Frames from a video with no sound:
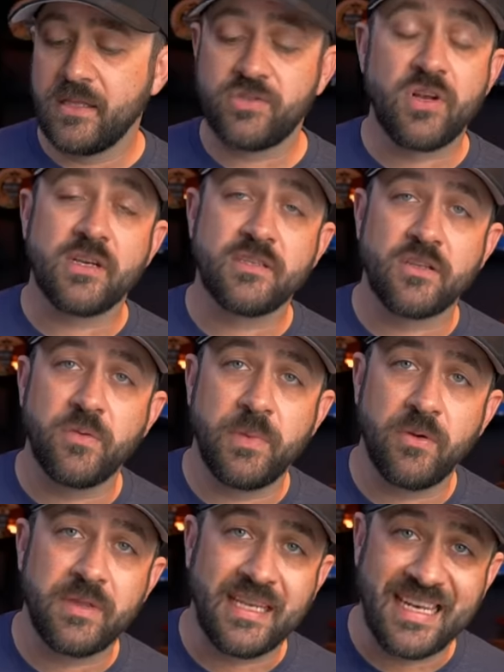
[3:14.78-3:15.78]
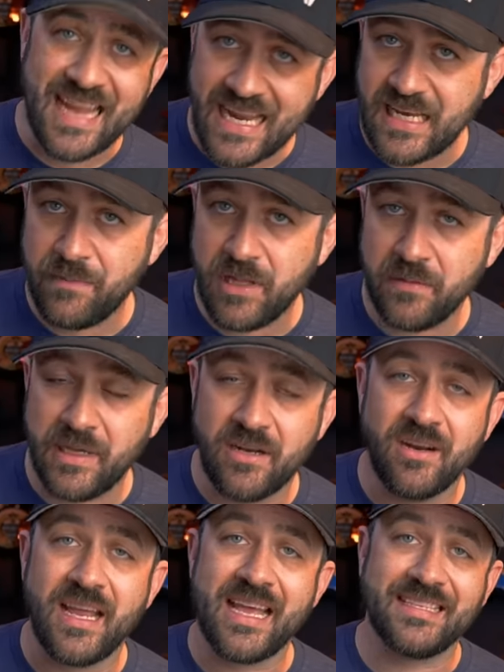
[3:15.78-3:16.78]
This truck is also built with the
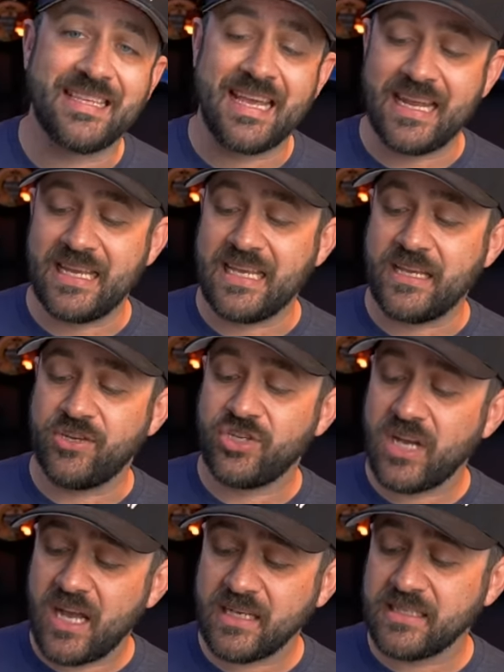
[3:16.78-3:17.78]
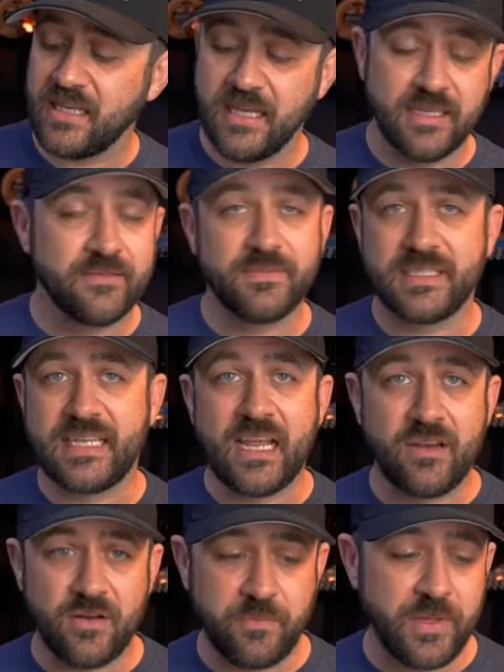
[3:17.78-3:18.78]
90mm S8E shocks.
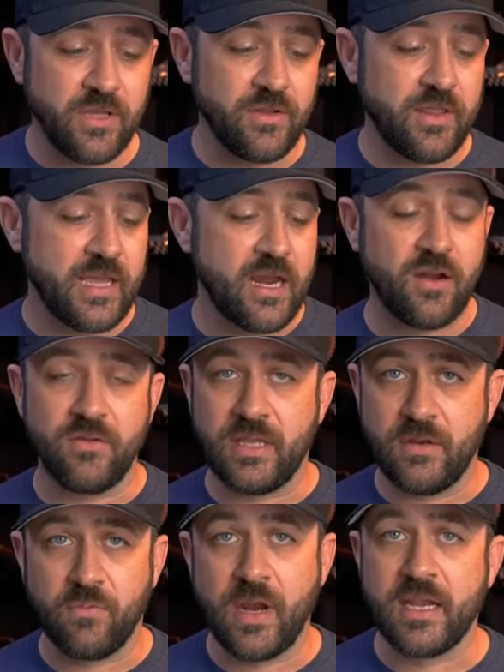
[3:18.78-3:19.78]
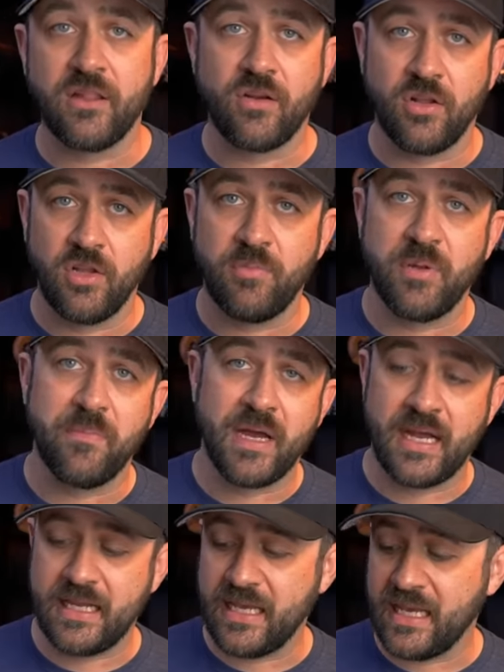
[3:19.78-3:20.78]
Standard build there, the regular aluminum
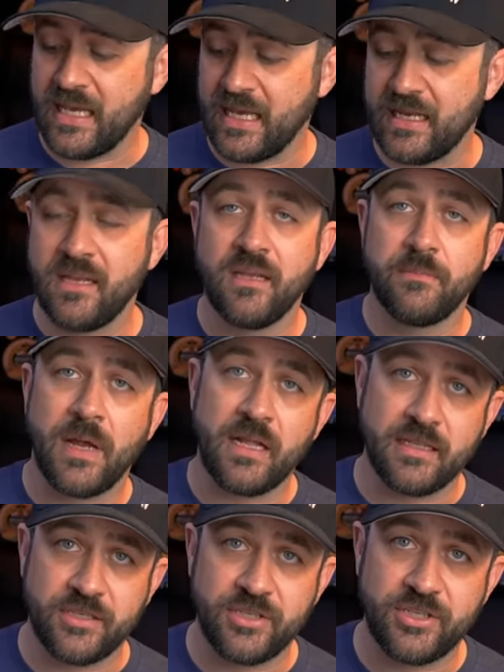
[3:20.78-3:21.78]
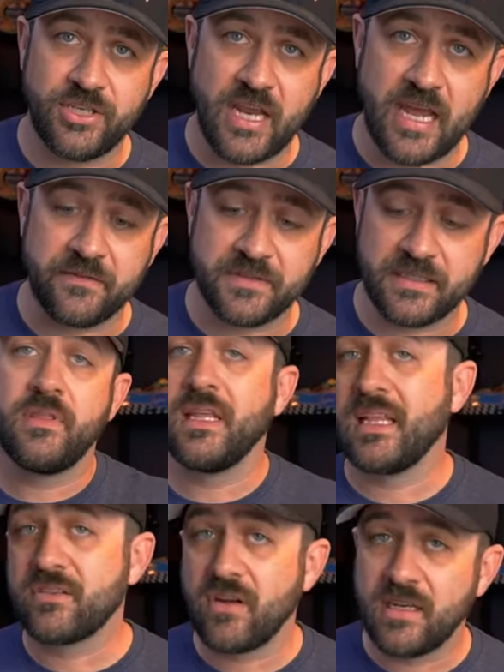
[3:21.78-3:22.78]
body and polished shafts. The
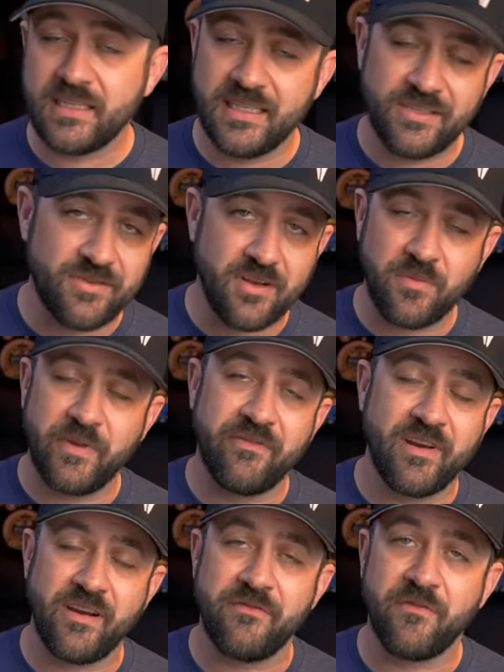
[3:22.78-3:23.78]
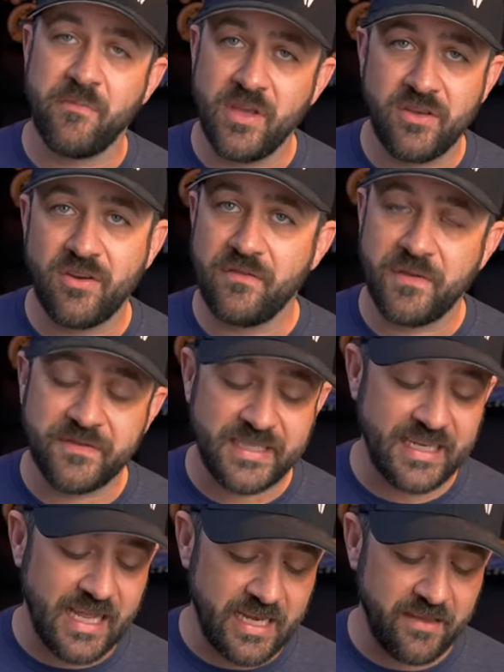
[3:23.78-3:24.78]
electronics in this truck will be very familiar if you've
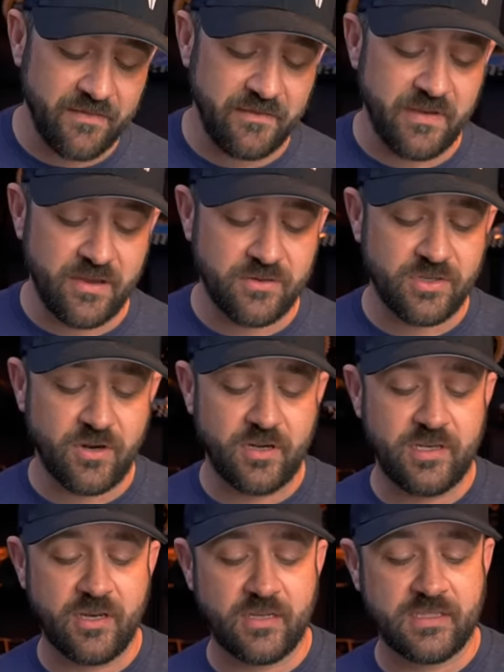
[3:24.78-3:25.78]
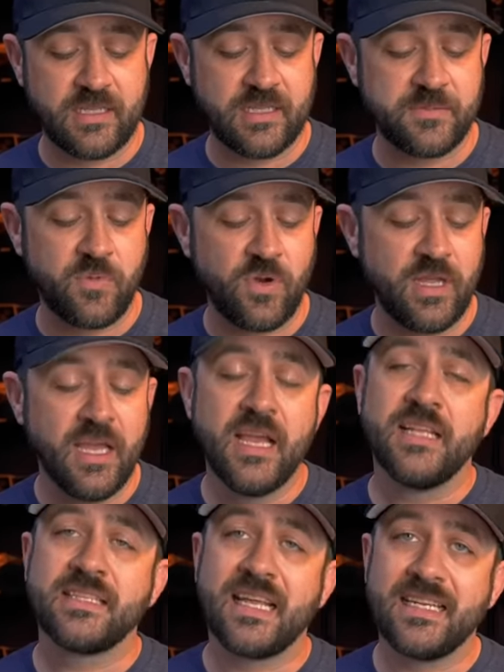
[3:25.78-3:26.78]
seen any of the Vanquish RTRs to this point.
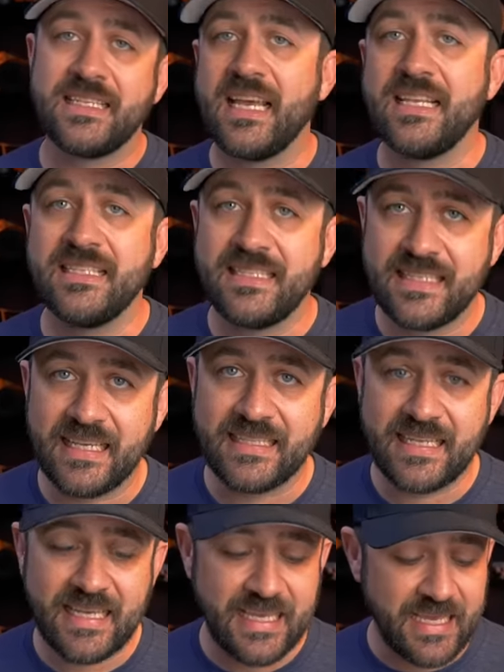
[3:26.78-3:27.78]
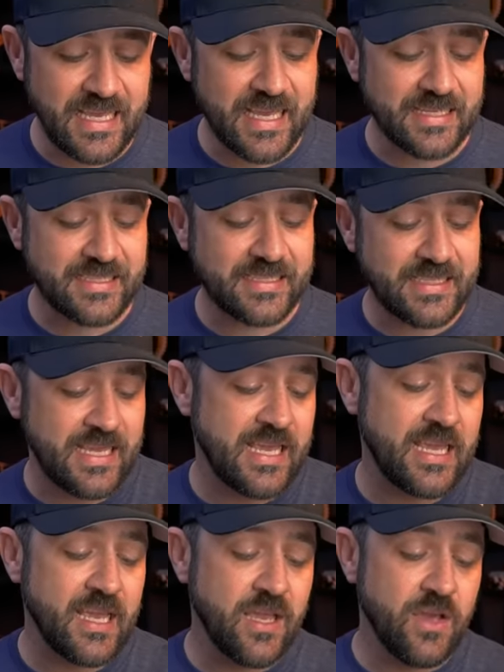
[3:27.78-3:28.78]
It's got a 1060 ESC